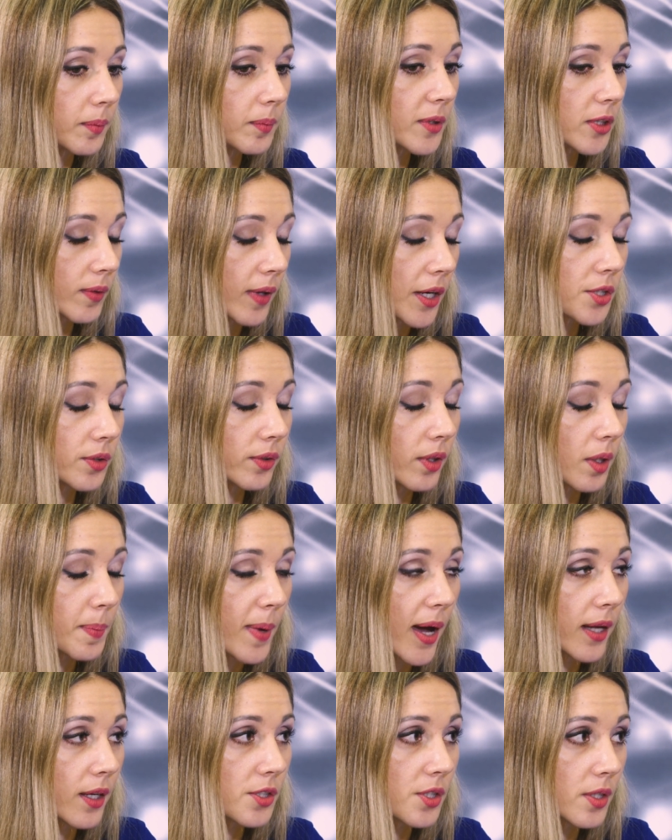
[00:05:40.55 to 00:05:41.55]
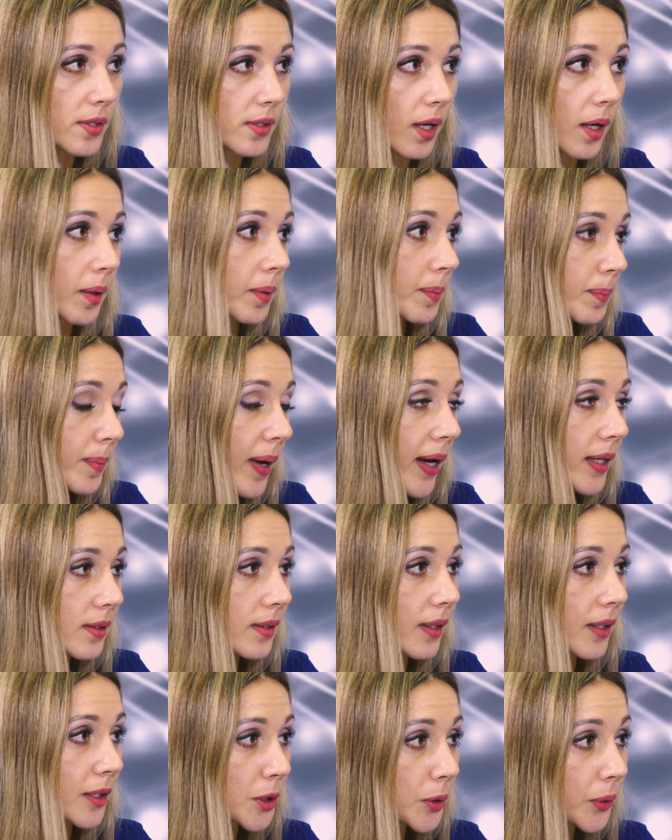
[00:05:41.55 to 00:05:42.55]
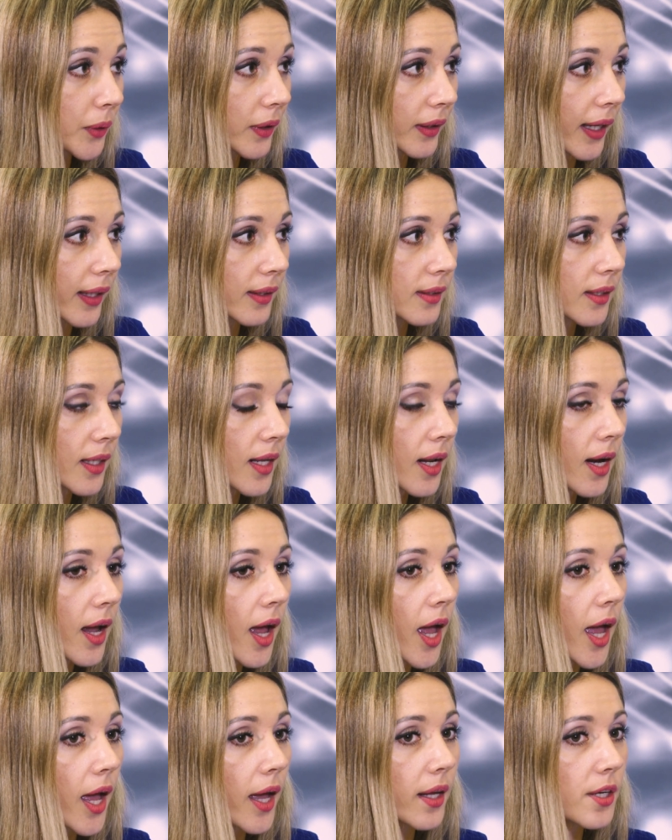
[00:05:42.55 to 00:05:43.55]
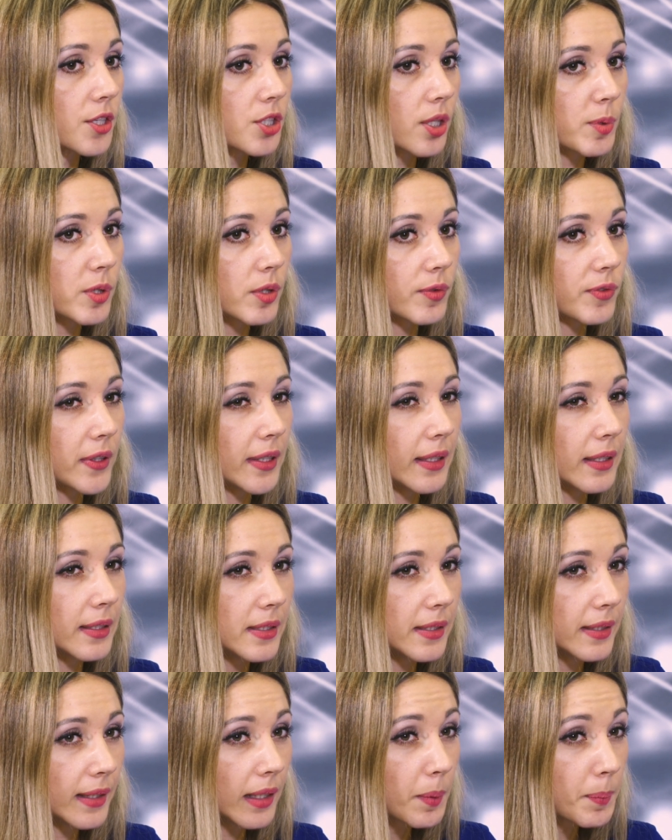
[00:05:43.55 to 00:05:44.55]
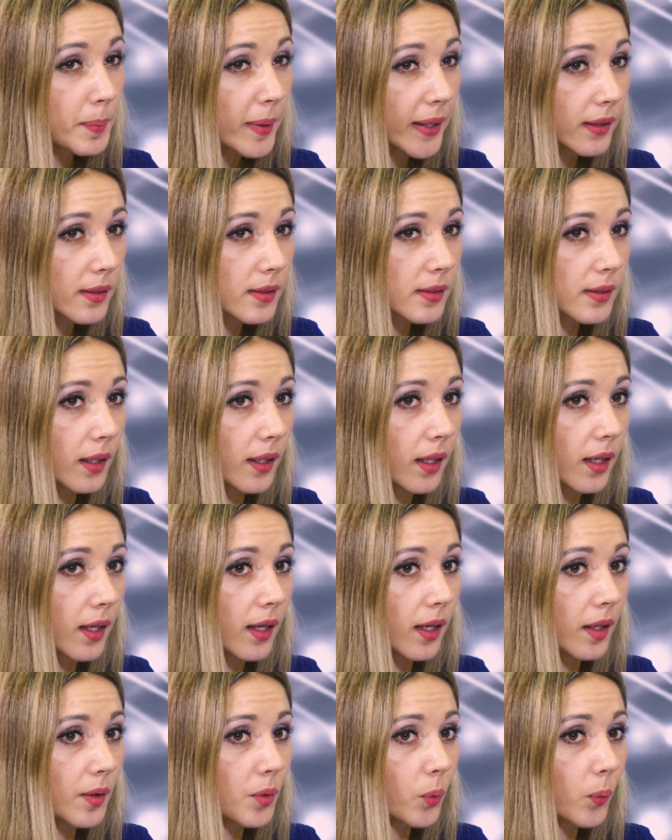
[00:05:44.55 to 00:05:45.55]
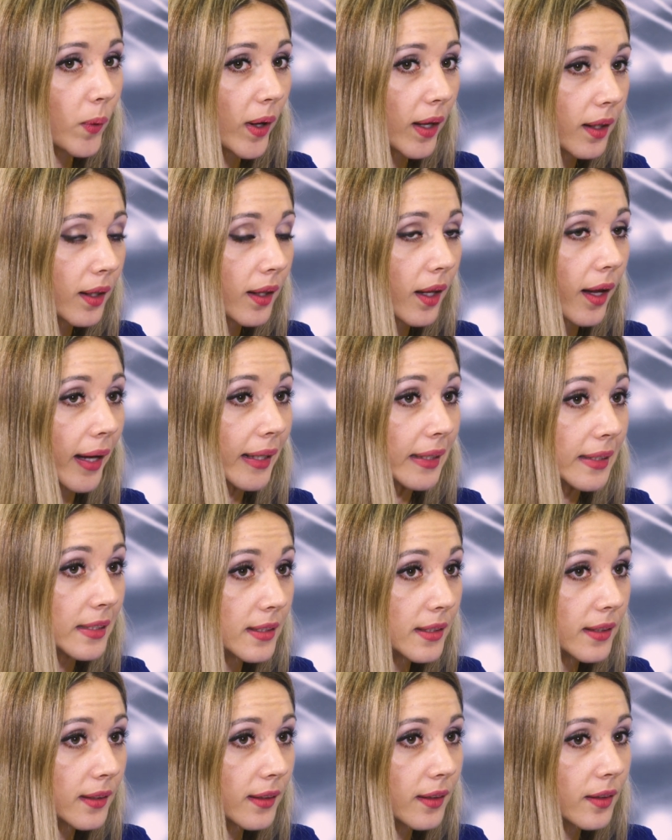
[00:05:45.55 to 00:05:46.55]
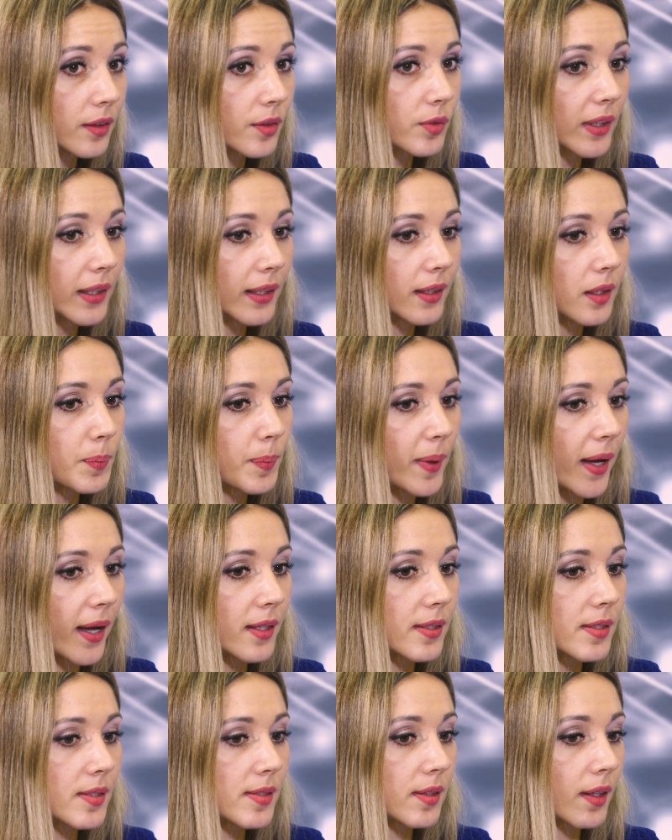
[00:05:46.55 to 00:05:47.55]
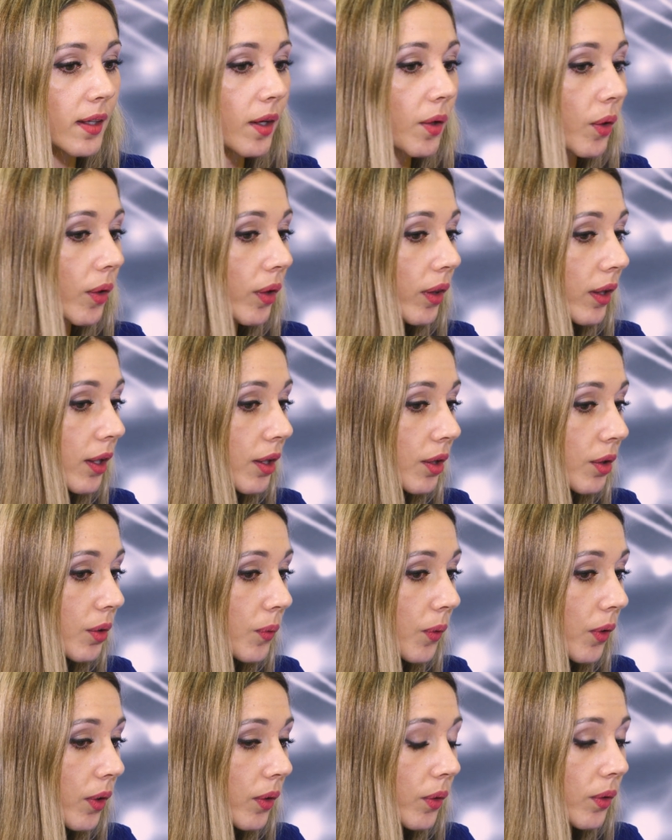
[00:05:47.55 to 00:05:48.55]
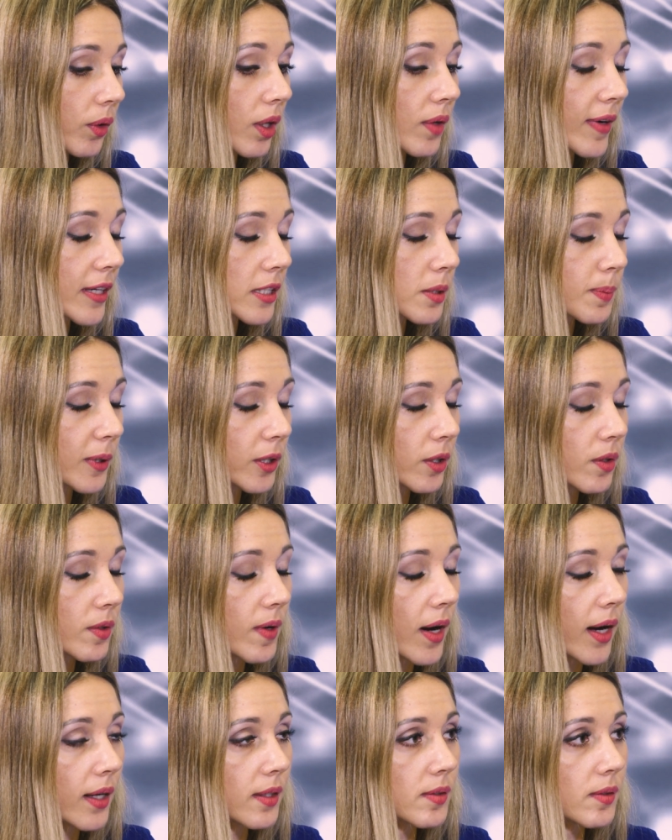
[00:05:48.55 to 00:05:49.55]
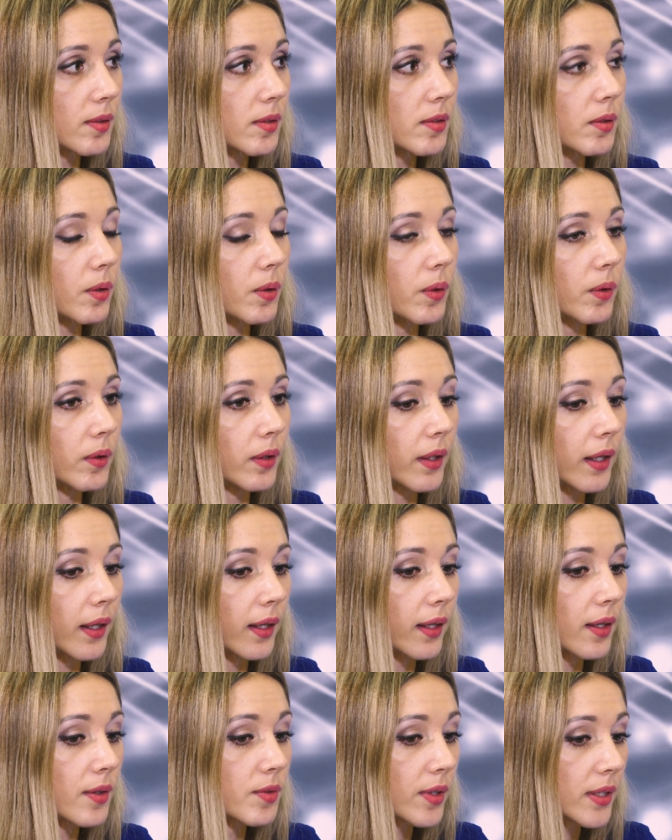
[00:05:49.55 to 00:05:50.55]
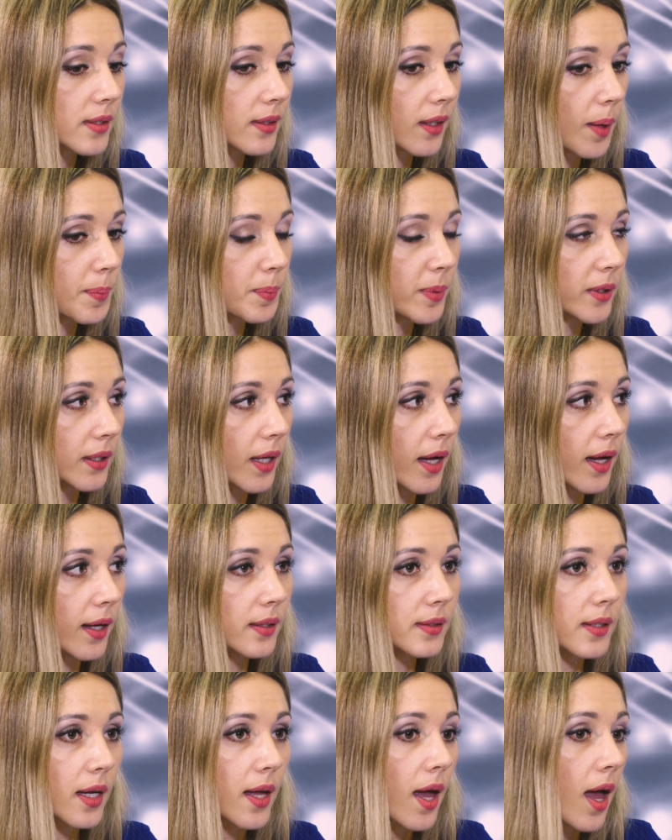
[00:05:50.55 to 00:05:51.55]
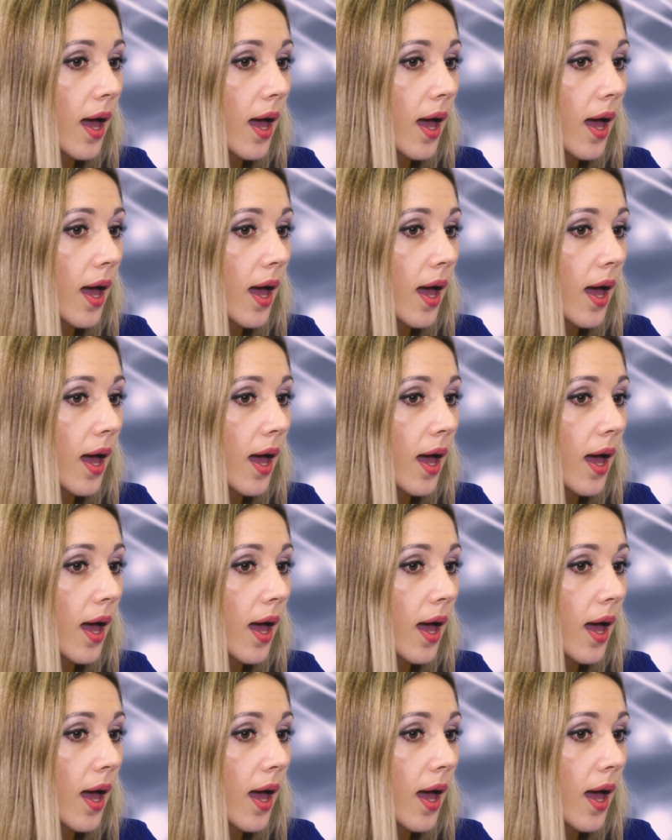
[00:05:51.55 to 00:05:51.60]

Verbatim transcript: discretionary managers are best at doing that. In terms of an ideal mix, well, ideal really depends on, you know, on investment horizons, on a risk appetite